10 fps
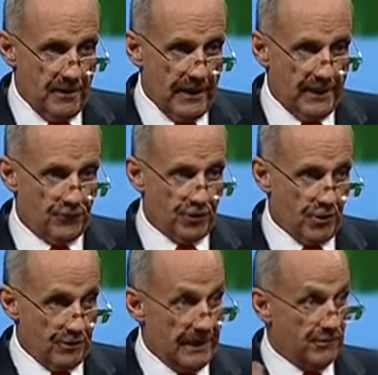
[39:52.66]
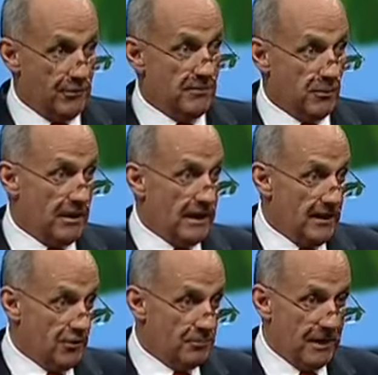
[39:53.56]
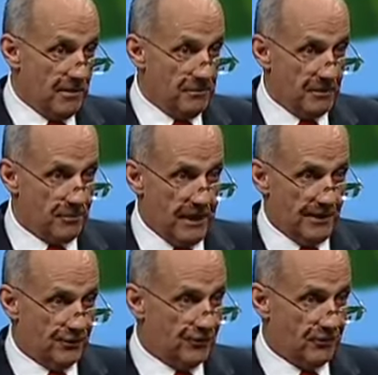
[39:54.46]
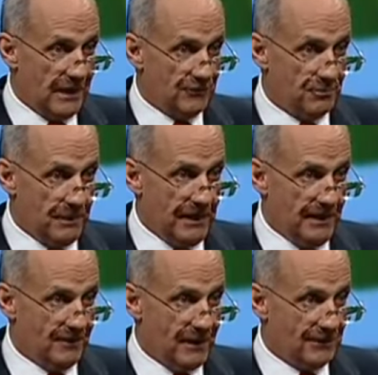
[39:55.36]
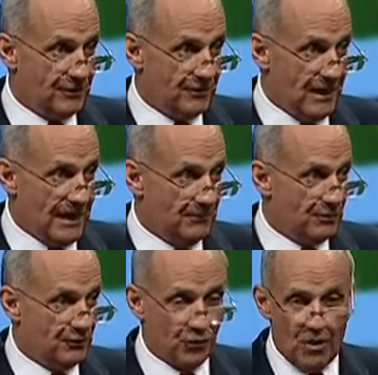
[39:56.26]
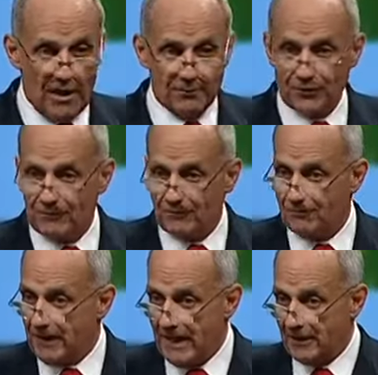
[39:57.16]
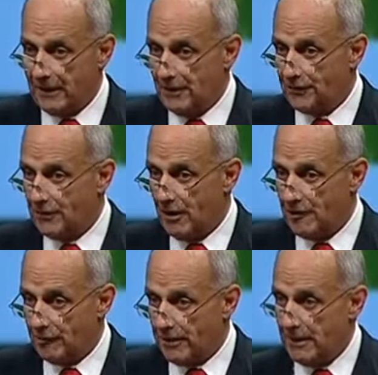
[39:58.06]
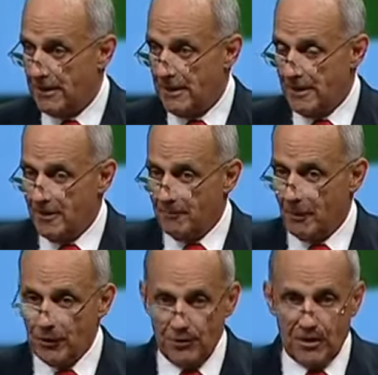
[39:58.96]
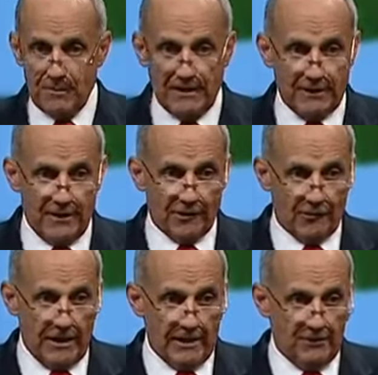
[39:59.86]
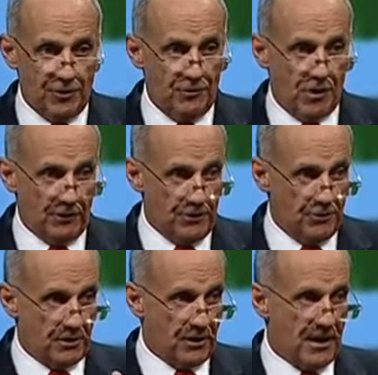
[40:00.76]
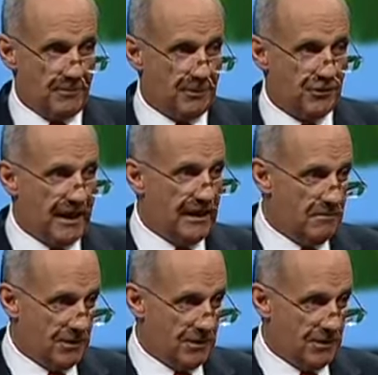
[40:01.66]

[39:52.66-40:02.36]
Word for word: And to earn that Green Beret, you pay a big price. Lots of pain, lots of times in swamps and valleys and hungry. But when you come out the other end, you know that you can accomplish any